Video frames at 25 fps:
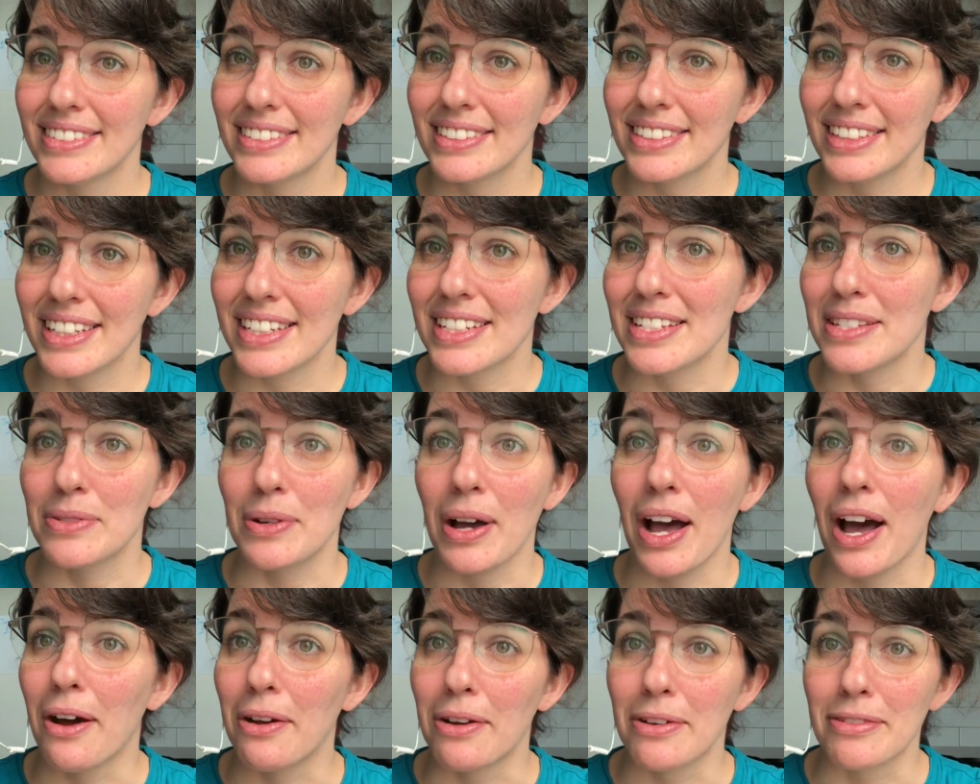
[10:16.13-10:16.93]
he's
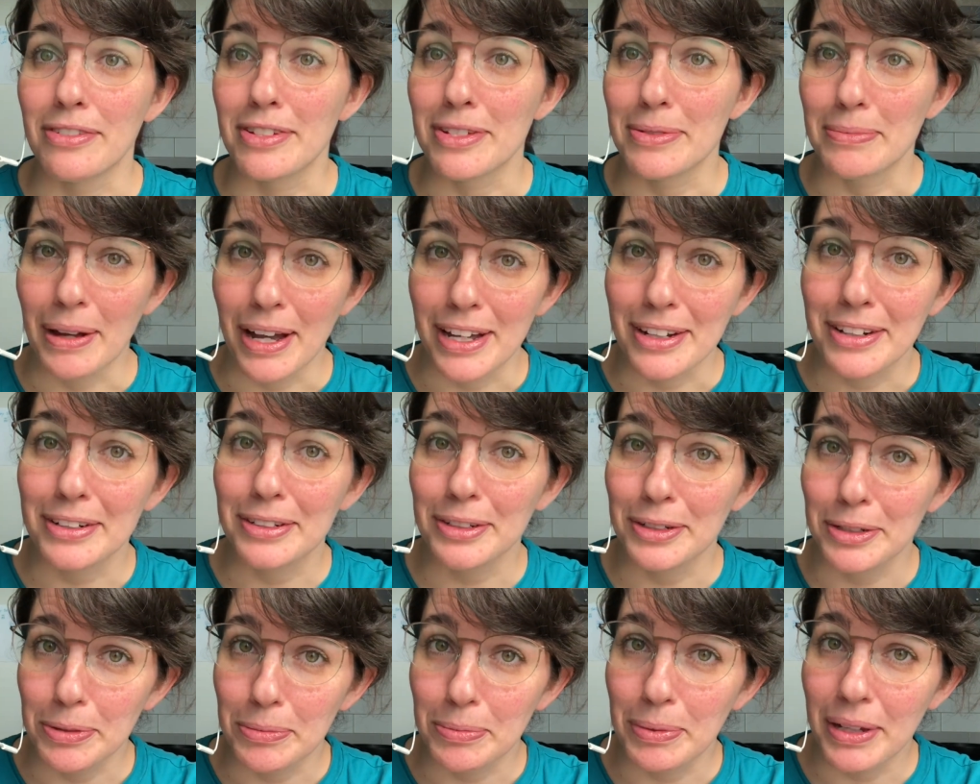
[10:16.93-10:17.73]
out of his mind
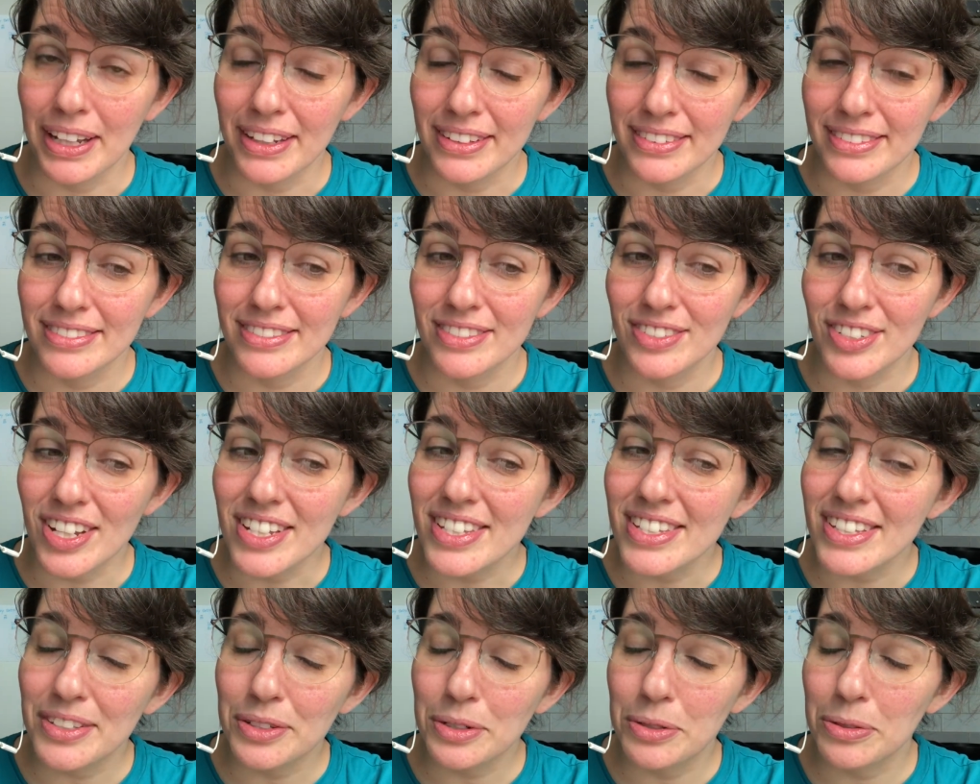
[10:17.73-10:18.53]
a little bit,
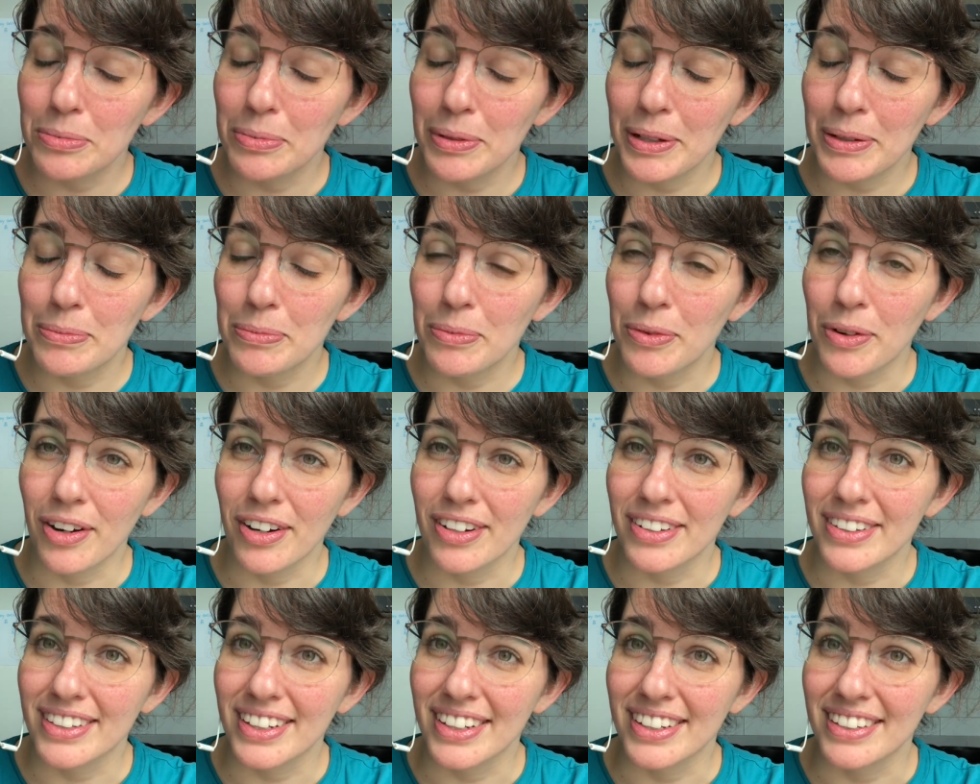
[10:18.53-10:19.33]
just a little bit
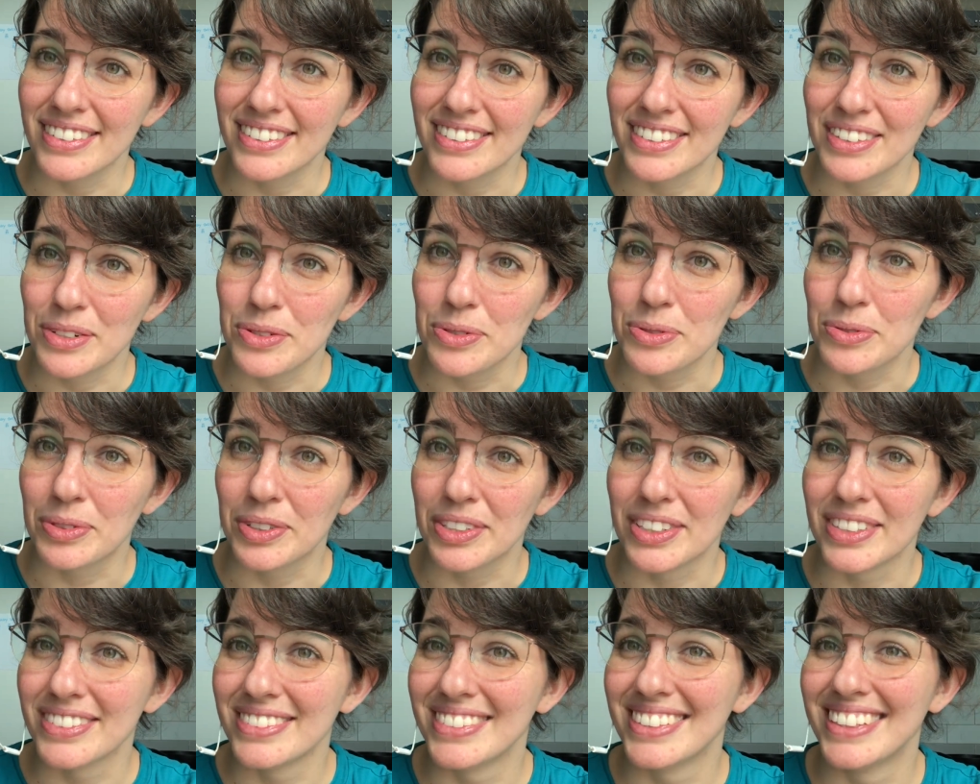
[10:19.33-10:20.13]
more than
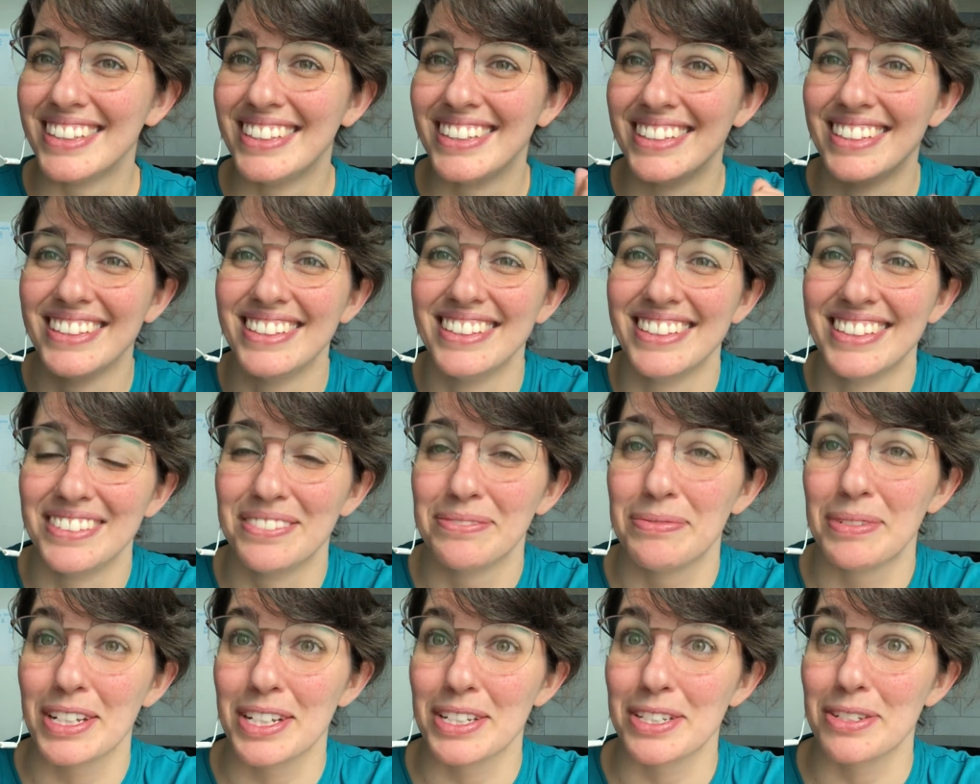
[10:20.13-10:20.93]
usual
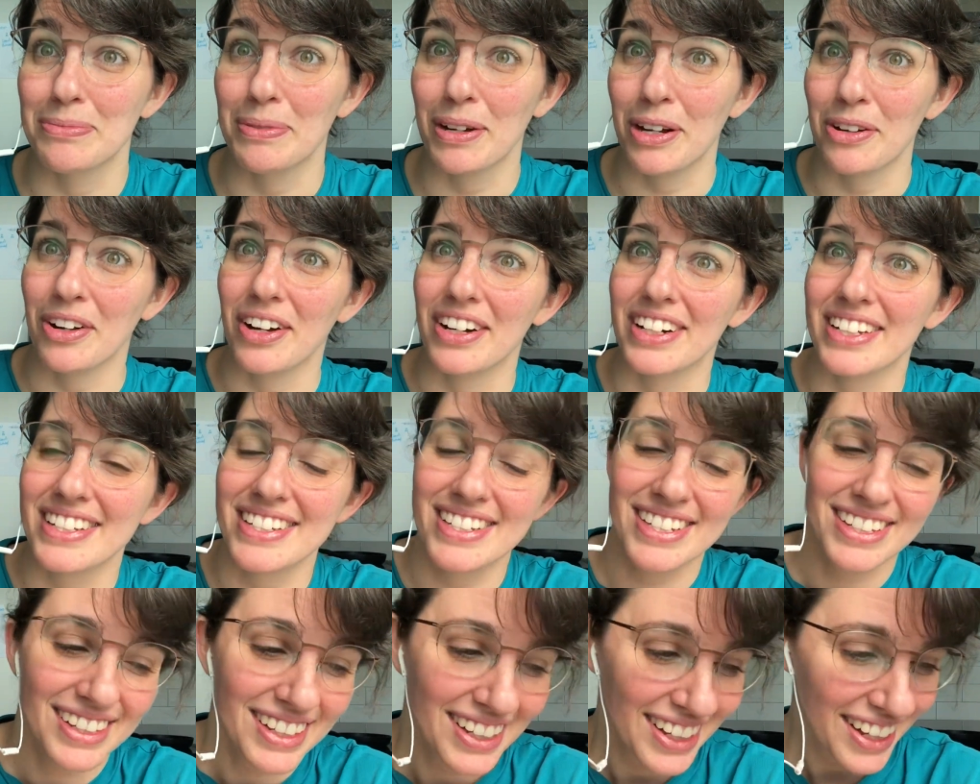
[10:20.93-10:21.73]
because of
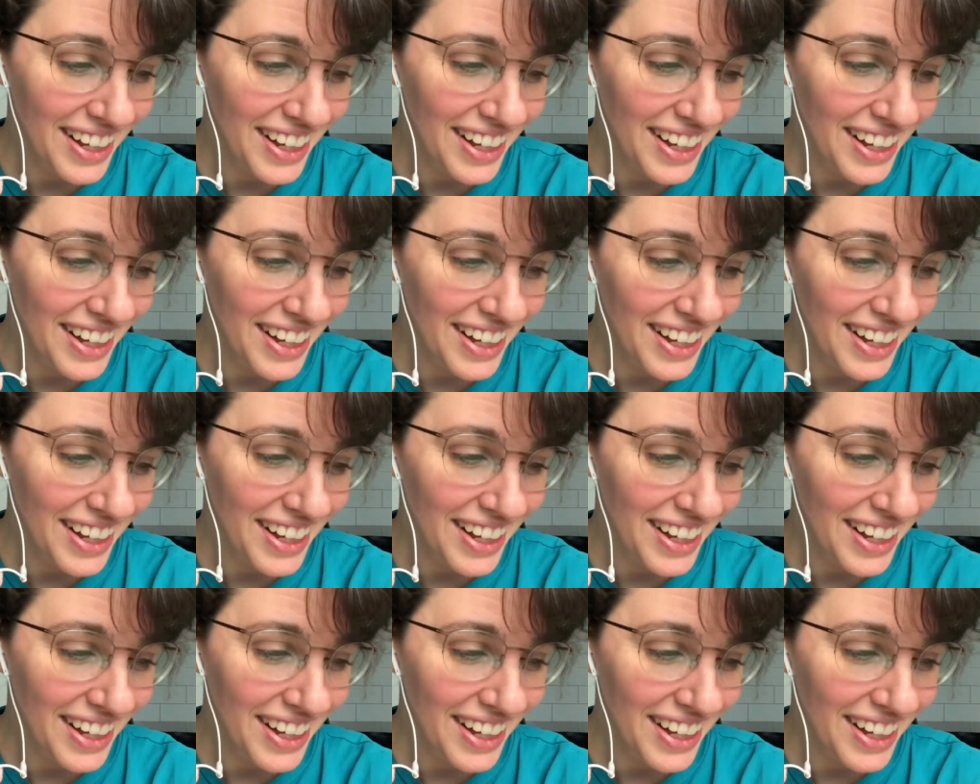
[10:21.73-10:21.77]
Pyrotes.